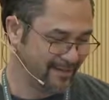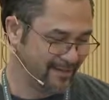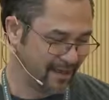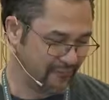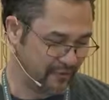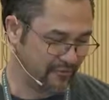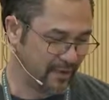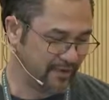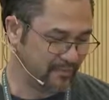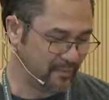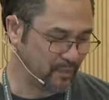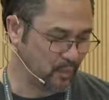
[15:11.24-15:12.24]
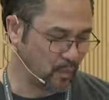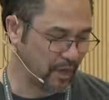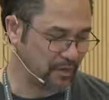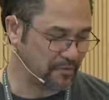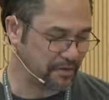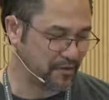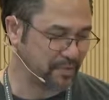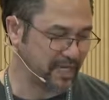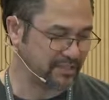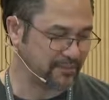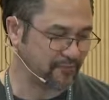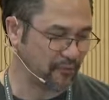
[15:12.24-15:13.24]
if you've done work with
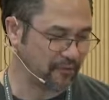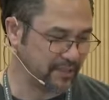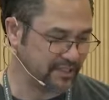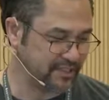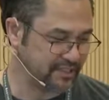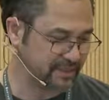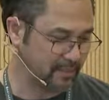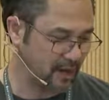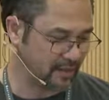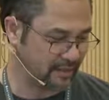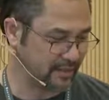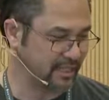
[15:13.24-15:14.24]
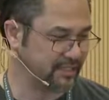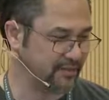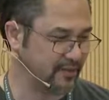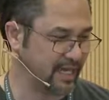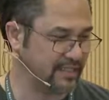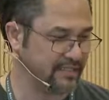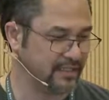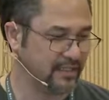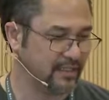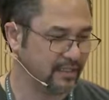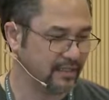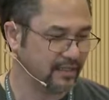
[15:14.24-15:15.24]
Kubernetes before, this is the part that gets crazy.
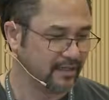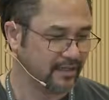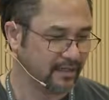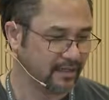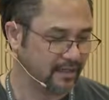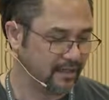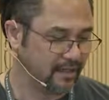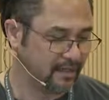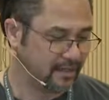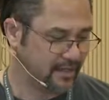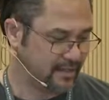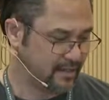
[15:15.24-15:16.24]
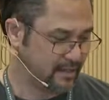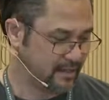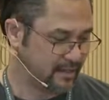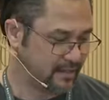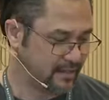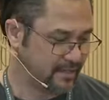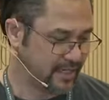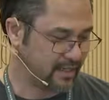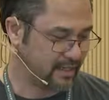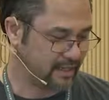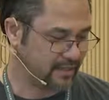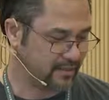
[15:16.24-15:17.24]
I think am I
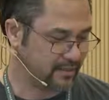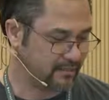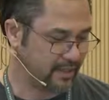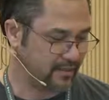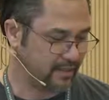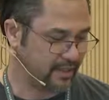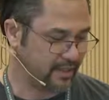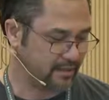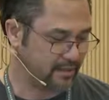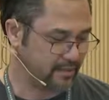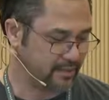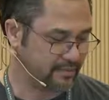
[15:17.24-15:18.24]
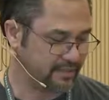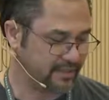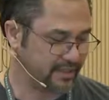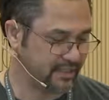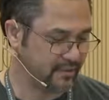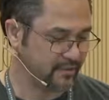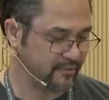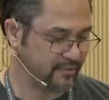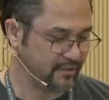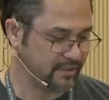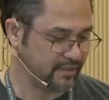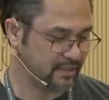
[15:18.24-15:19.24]
connected to the right one here? kubectl
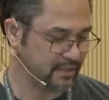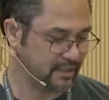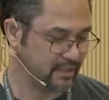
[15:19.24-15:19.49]
version.